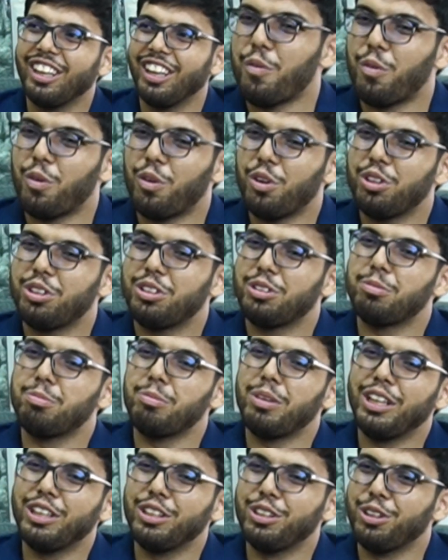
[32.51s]
what
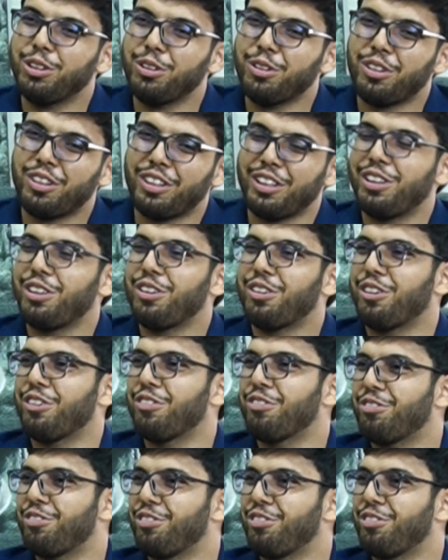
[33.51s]
made you think of